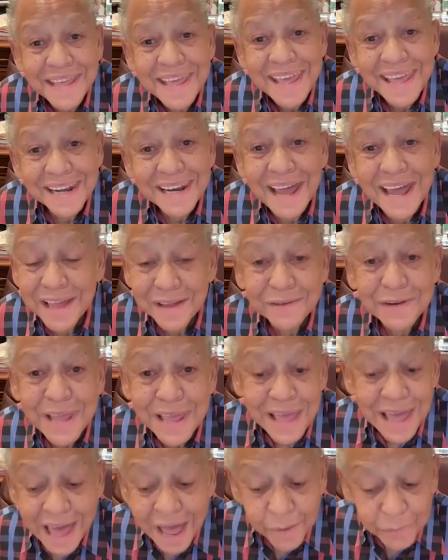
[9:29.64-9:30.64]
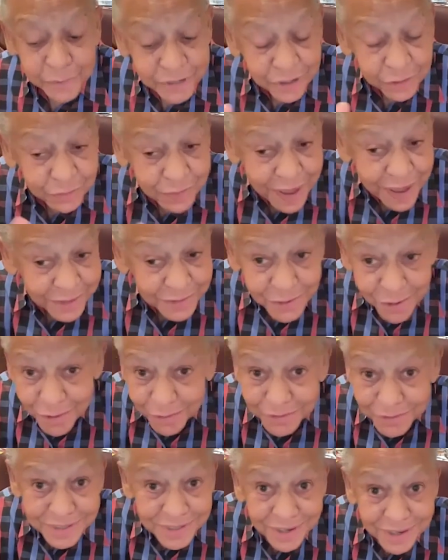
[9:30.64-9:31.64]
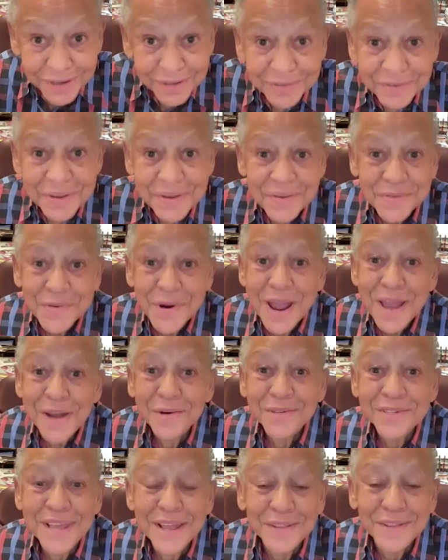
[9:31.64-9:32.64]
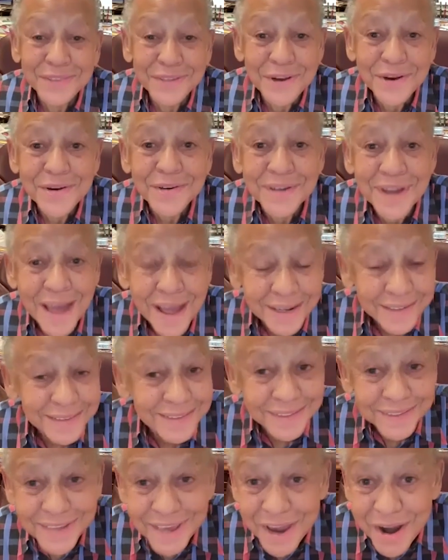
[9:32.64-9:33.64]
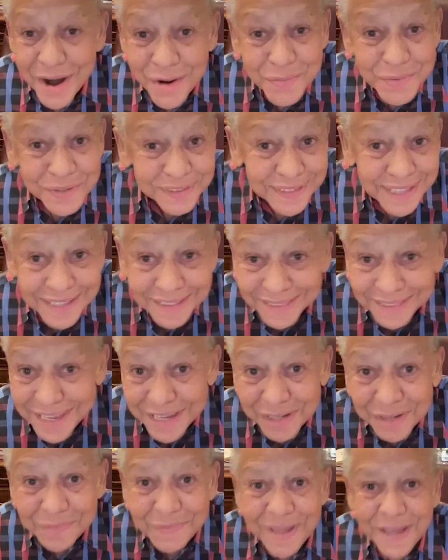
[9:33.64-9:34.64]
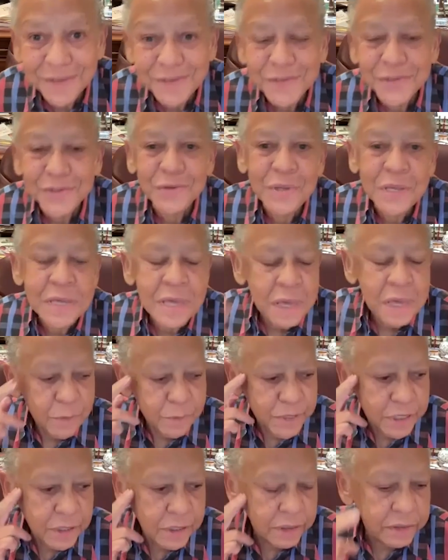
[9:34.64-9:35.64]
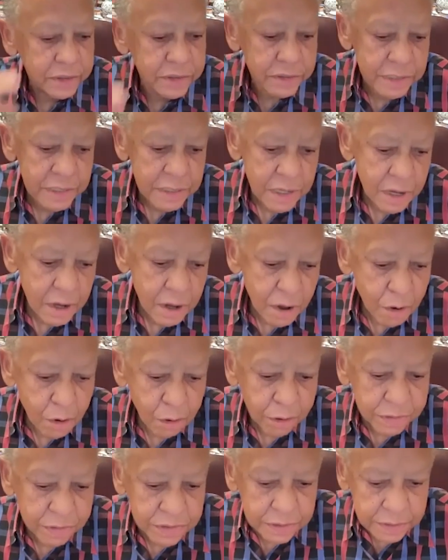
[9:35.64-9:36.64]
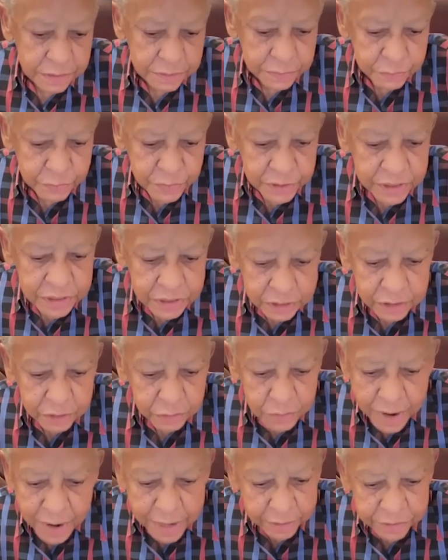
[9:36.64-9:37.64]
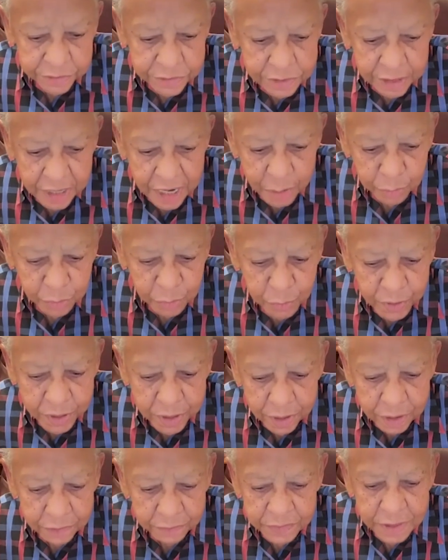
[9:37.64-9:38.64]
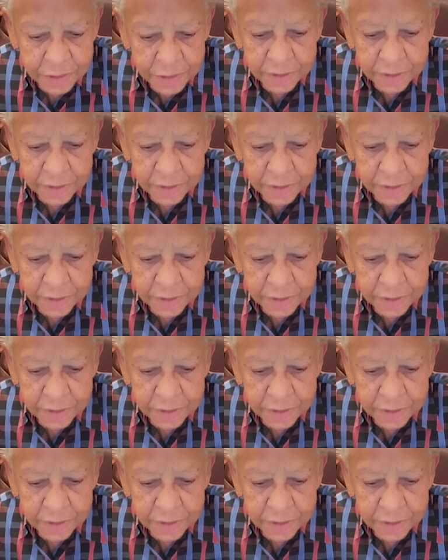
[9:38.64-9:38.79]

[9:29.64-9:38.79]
and I would advise all the young writers out there not to care what they think about you, because all of the really good writers that I'm aware of,